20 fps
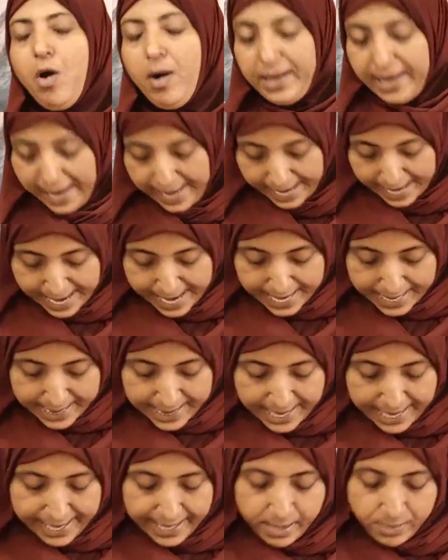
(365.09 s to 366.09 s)
Okay,
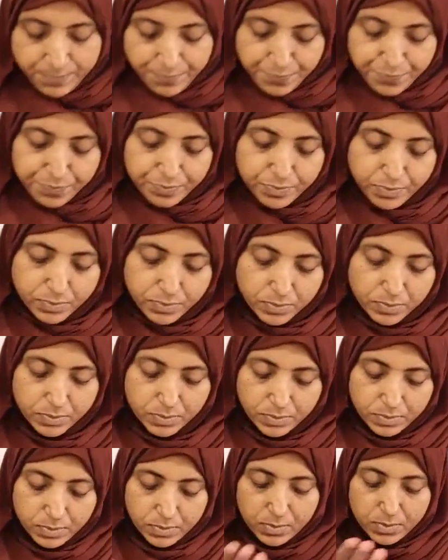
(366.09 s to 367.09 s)

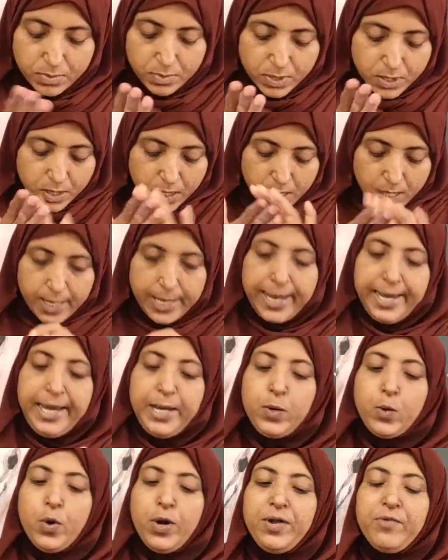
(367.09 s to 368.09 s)
then
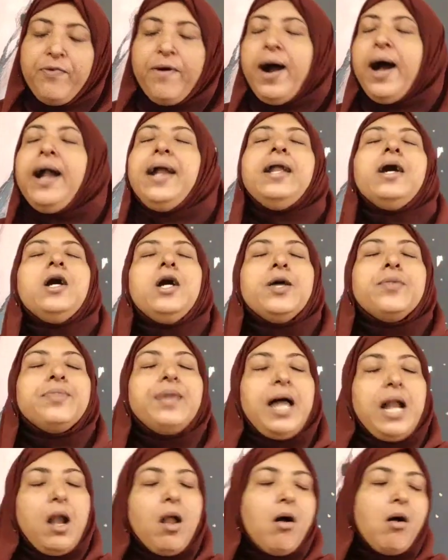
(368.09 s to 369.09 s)
he
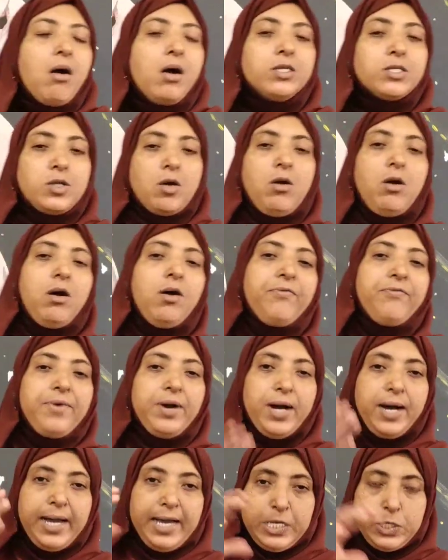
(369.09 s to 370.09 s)
codified the laws
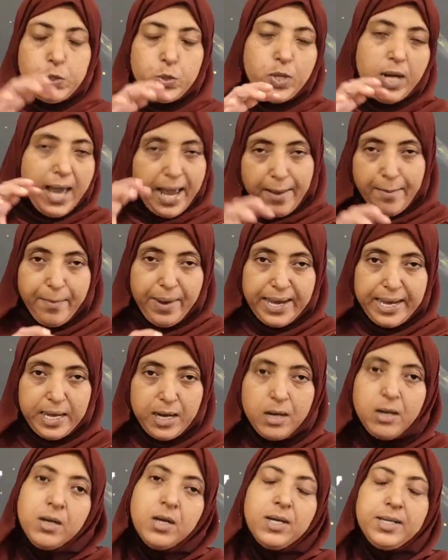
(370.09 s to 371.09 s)
of his own
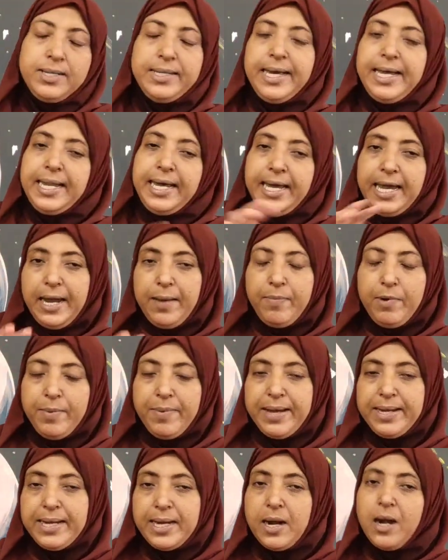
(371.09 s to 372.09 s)
empire. Then he
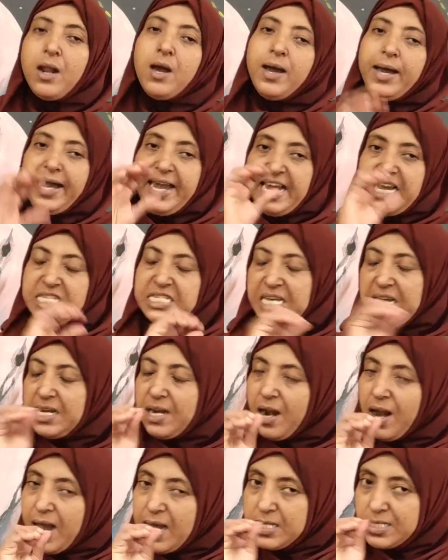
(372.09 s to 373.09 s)
implemented a
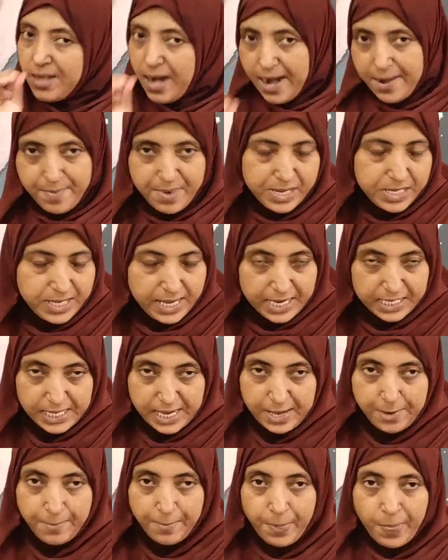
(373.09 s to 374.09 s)
centralized
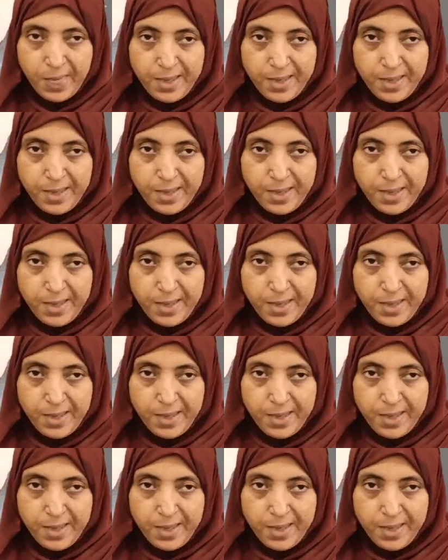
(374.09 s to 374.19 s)
administration.